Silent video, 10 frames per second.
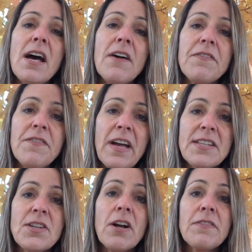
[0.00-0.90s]

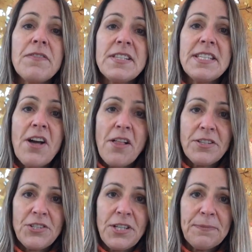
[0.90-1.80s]
affects our
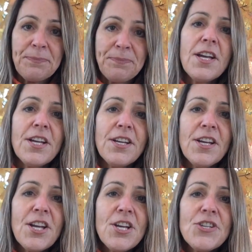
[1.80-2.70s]
physiology.
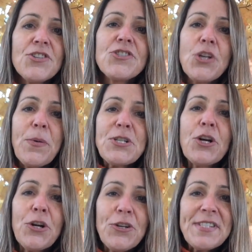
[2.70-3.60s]
So it
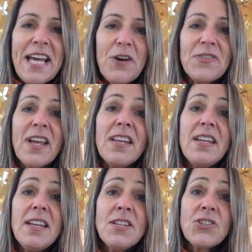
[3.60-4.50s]
turns out that
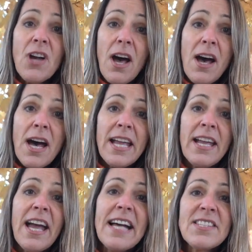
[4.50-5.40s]
each eye
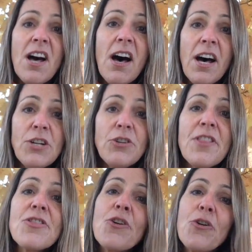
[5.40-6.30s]
has
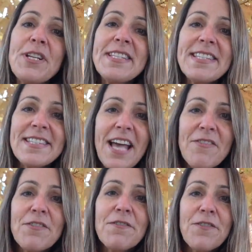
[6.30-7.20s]

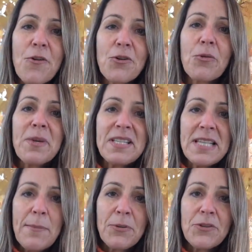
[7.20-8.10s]
137
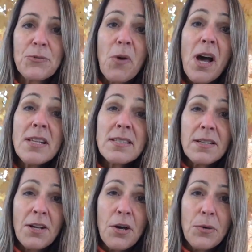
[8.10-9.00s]
photoreceptors, rods
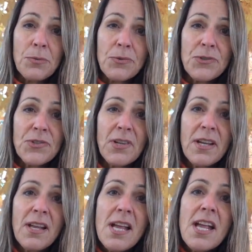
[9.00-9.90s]
and cones,
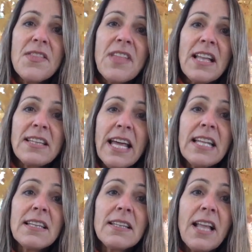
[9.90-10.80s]
that
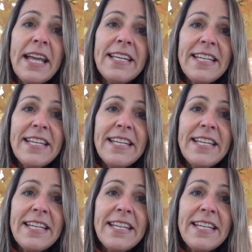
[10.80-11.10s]
let light